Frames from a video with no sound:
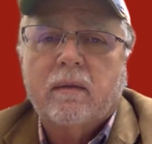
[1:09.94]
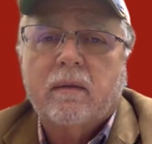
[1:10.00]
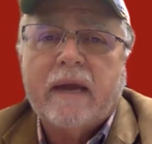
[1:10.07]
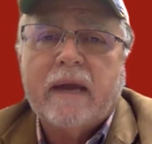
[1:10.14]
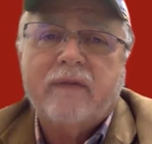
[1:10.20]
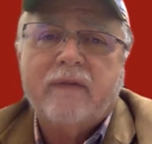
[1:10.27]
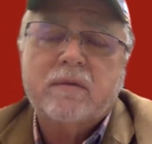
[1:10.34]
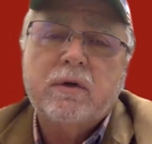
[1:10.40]
We
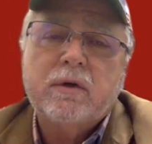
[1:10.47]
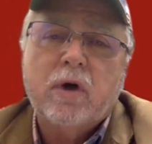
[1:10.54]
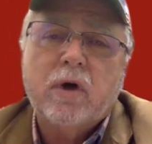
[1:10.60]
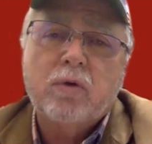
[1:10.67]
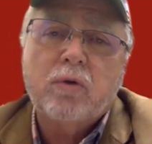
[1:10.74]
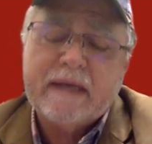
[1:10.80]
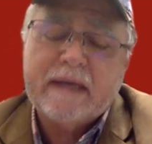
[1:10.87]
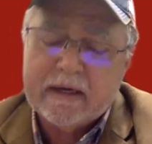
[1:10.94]
have some new
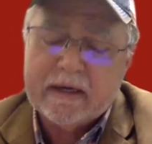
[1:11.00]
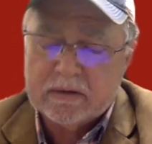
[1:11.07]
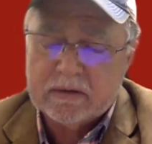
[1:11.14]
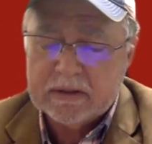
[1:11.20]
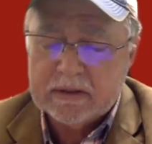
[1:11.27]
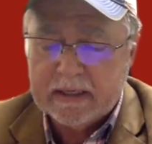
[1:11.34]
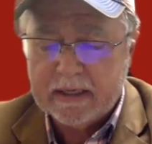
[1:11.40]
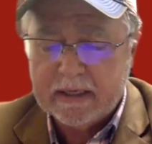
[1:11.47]

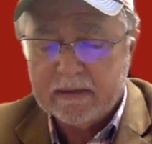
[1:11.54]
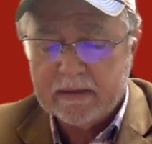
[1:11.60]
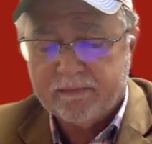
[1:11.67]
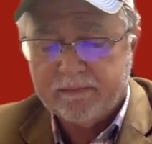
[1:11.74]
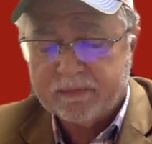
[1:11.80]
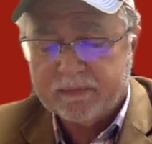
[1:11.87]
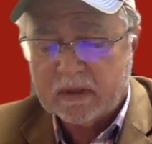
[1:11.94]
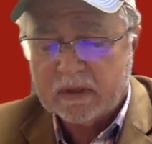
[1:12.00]
hometowns today.
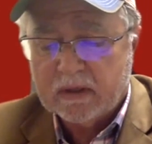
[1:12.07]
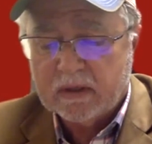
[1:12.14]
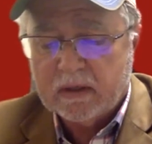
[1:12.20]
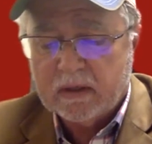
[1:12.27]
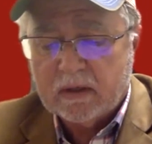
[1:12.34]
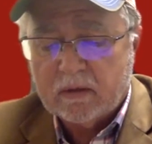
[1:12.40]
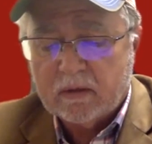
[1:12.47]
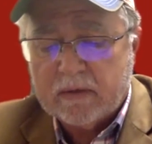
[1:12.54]

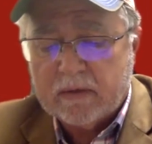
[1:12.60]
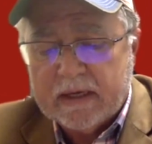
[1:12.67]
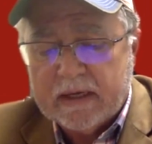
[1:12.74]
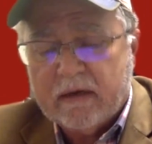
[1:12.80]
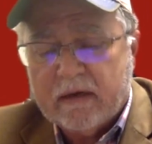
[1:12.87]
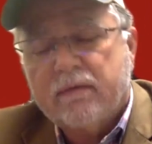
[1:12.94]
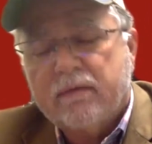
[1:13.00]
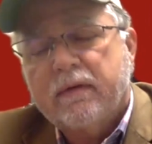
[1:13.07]
We
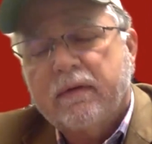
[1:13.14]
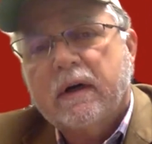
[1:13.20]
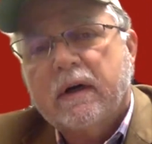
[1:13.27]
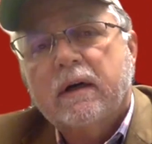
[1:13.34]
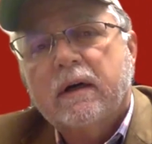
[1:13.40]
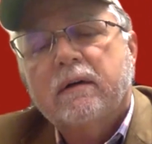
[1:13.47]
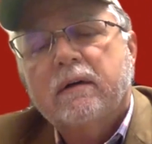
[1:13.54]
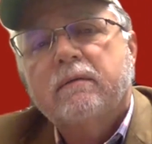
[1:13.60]
have
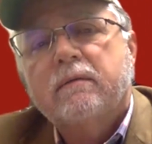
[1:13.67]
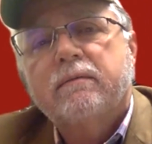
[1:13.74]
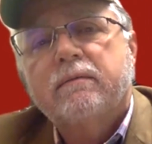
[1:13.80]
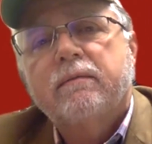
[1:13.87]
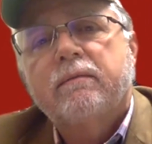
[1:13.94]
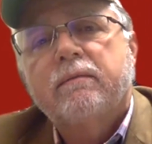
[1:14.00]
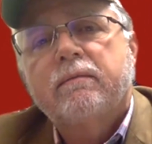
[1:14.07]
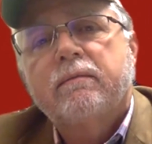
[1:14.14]

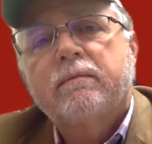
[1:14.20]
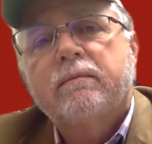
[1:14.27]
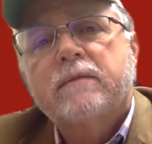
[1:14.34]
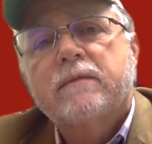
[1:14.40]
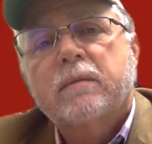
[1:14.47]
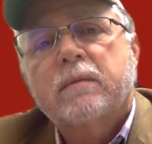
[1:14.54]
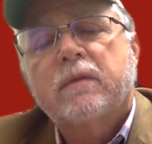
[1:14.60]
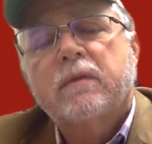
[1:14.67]

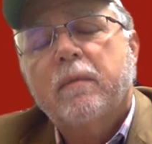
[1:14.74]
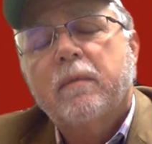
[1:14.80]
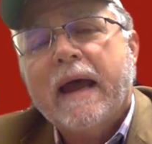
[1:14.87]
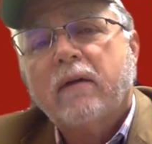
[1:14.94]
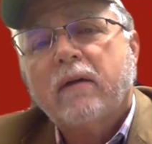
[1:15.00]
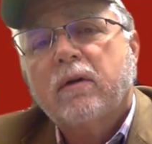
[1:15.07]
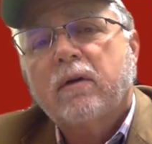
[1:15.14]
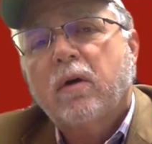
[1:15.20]
someone from
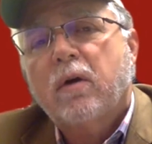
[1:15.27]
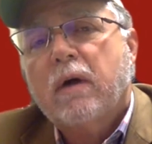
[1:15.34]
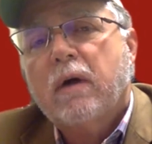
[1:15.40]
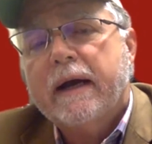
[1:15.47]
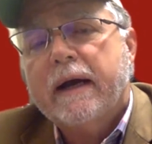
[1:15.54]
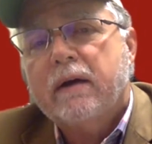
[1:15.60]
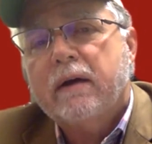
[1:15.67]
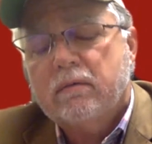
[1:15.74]
Akron,
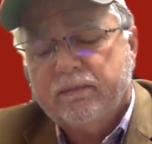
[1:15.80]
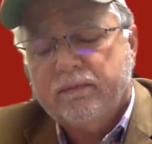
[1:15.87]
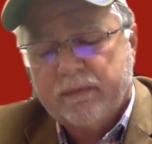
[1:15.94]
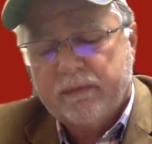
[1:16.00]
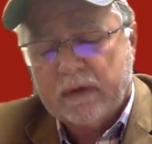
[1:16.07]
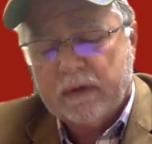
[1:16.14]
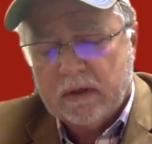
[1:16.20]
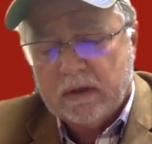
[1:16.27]
Ohio.
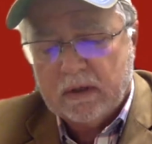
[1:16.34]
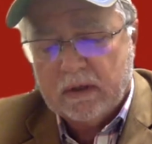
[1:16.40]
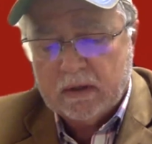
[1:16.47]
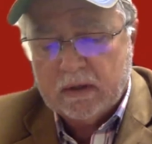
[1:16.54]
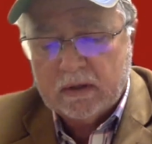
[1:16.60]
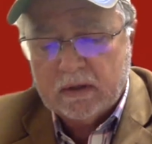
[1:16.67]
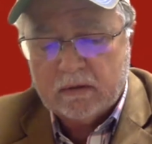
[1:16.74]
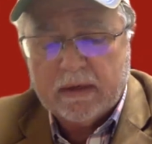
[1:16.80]

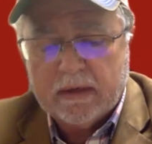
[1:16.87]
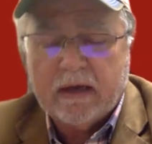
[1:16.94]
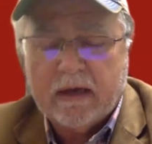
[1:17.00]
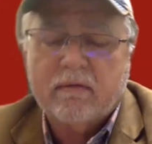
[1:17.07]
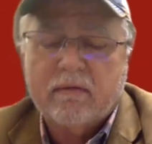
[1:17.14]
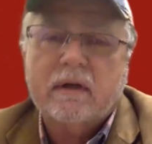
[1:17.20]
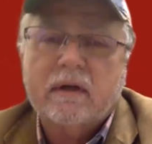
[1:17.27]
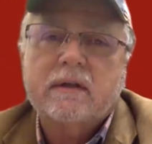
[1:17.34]
We
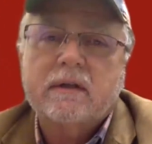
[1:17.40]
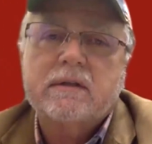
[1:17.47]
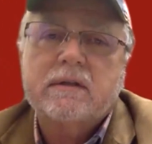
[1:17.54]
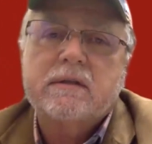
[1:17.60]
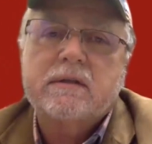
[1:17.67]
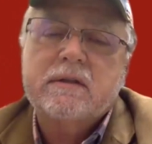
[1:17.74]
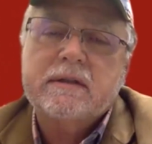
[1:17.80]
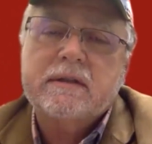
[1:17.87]
have
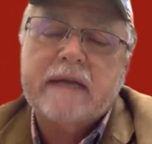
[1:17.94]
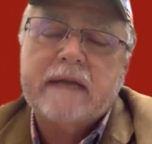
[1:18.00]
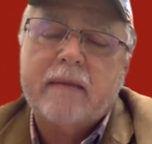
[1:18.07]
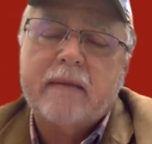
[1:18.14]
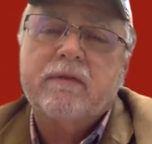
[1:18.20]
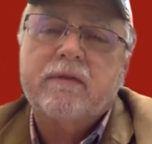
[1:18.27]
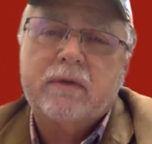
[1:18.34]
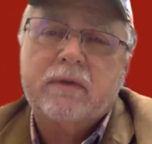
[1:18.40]

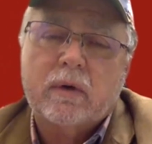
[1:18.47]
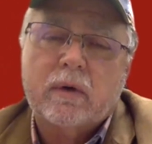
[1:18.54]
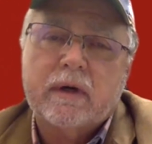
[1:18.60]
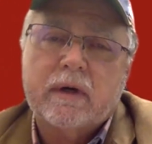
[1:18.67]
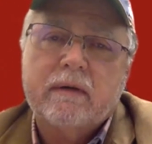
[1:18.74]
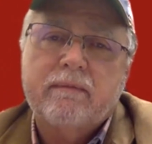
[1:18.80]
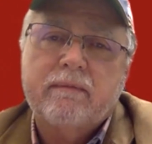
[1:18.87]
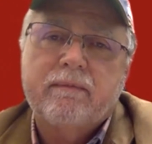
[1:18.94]
Tampa,
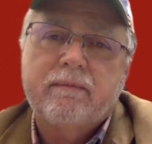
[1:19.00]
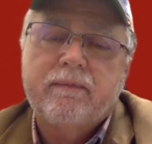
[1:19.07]
Florida.